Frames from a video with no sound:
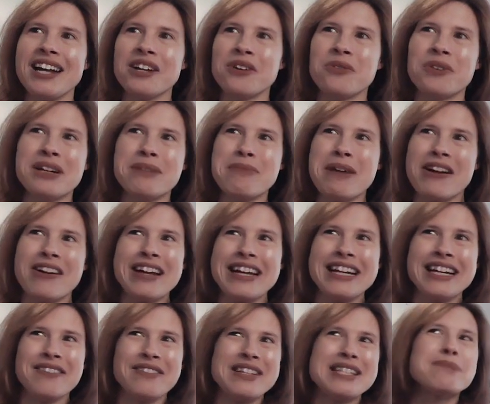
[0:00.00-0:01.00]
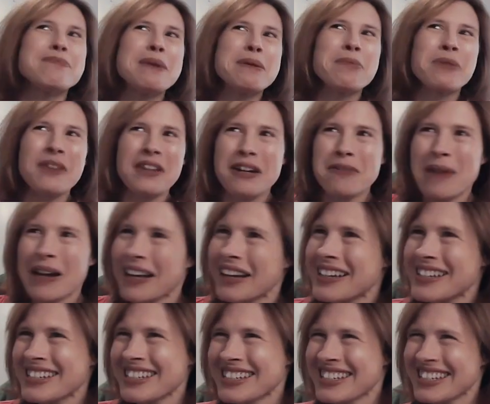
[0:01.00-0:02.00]
I don't want to marry any of these people that are my
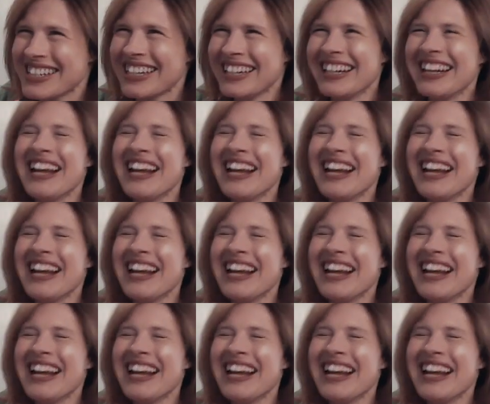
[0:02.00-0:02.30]
cousins.